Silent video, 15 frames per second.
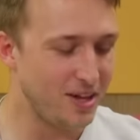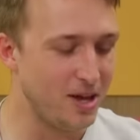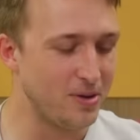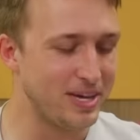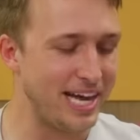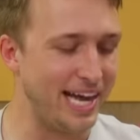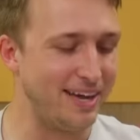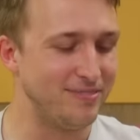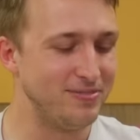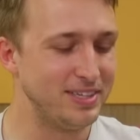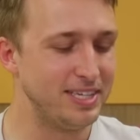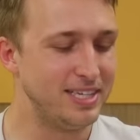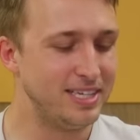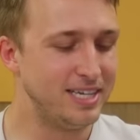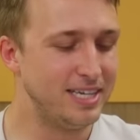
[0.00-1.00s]
Okay.
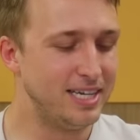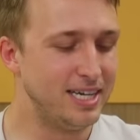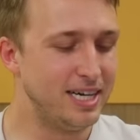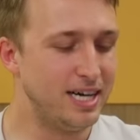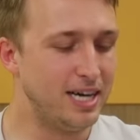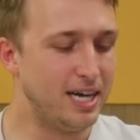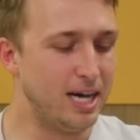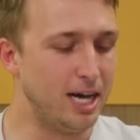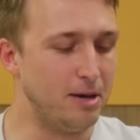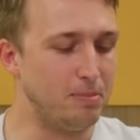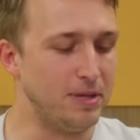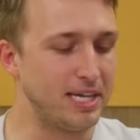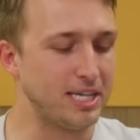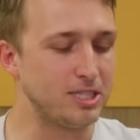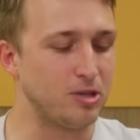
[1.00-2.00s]

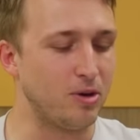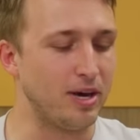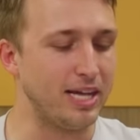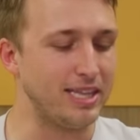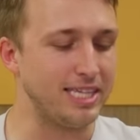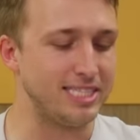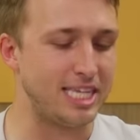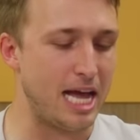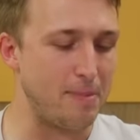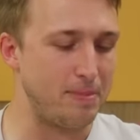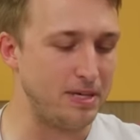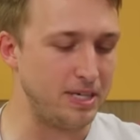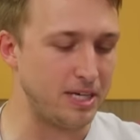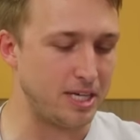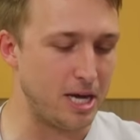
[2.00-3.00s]
Obligatory, this
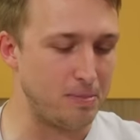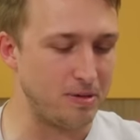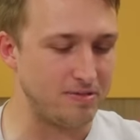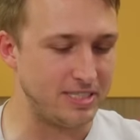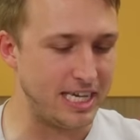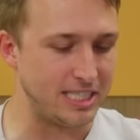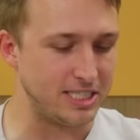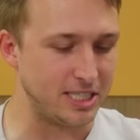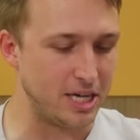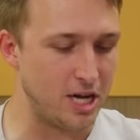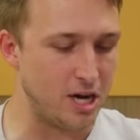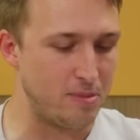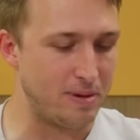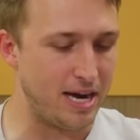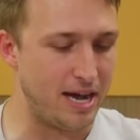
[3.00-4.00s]
happened a couple of days
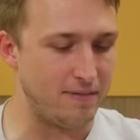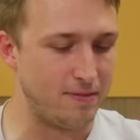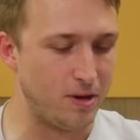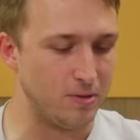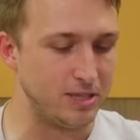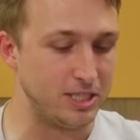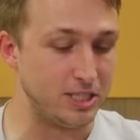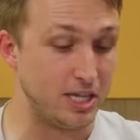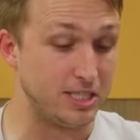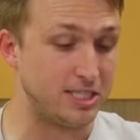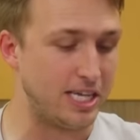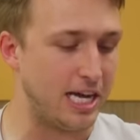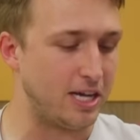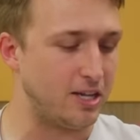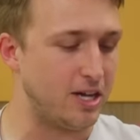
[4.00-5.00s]
ago, but I've only just
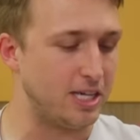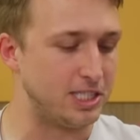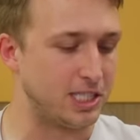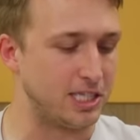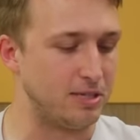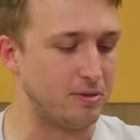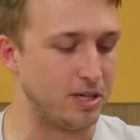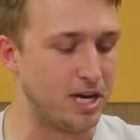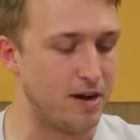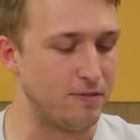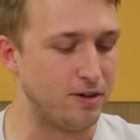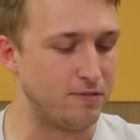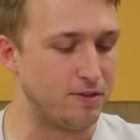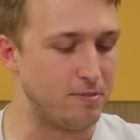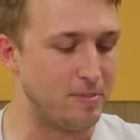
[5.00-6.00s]
psychologically
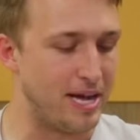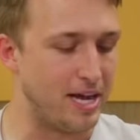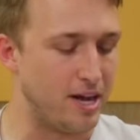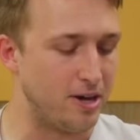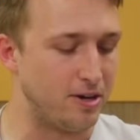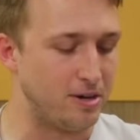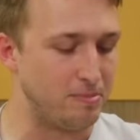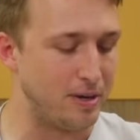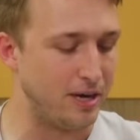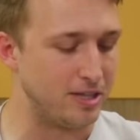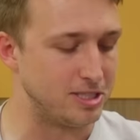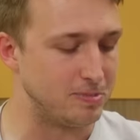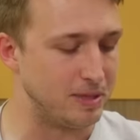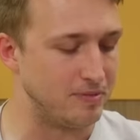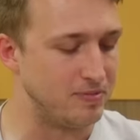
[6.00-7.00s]
recovered from my utter
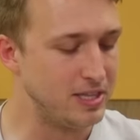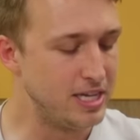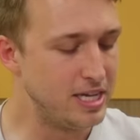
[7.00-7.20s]
embarrassment.